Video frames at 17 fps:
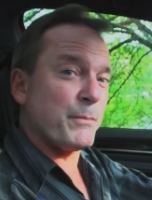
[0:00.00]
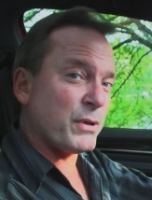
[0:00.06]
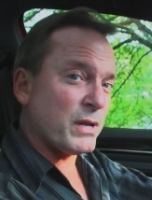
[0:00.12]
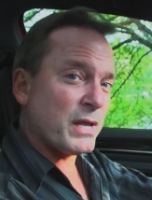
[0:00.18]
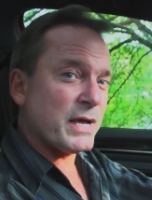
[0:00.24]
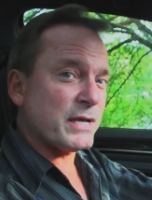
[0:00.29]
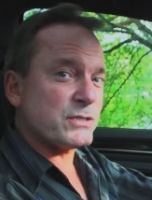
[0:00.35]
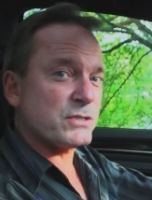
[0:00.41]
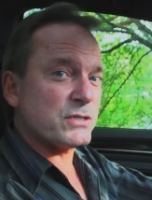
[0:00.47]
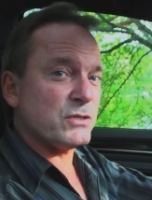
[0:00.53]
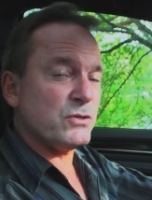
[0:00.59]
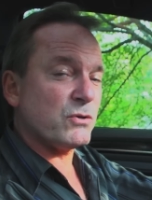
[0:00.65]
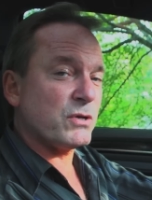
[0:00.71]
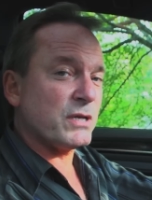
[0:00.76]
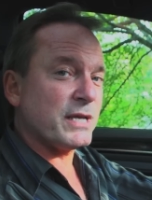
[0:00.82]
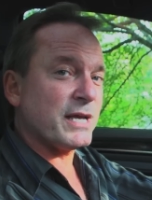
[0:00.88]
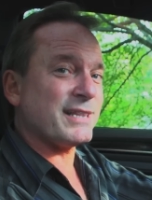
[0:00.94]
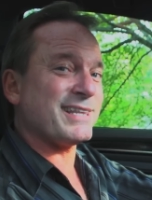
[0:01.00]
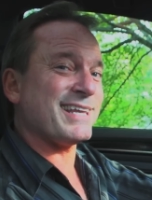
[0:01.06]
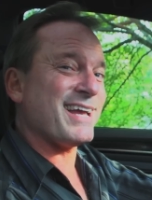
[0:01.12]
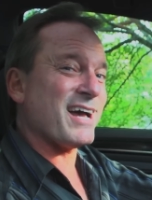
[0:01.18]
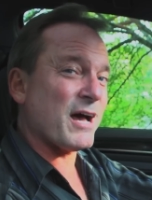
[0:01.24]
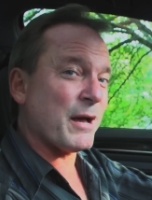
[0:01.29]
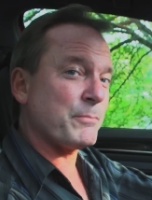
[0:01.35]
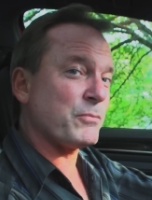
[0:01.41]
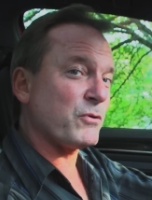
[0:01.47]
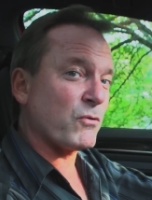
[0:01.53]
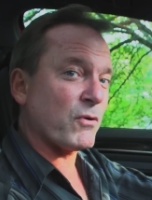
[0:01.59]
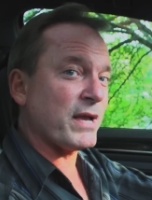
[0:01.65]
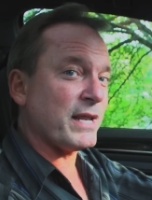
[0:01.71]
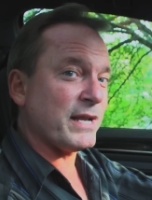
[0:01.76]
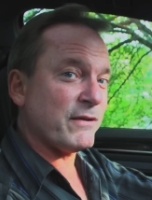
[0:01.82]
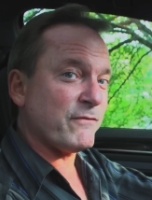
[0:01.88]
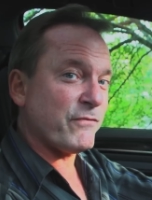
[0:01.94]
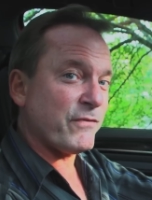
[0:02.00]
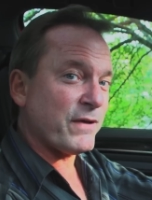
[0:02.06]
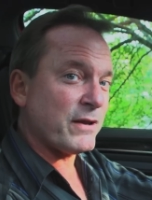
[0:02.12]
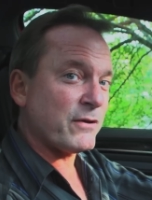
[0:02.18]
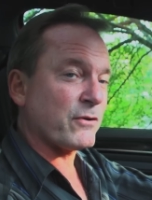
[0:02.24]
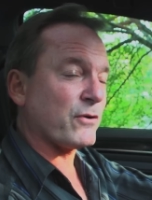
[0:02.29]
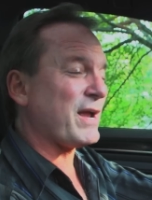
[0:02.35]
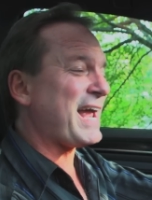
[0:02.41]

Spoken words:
Plus, you can get the upgraded Fender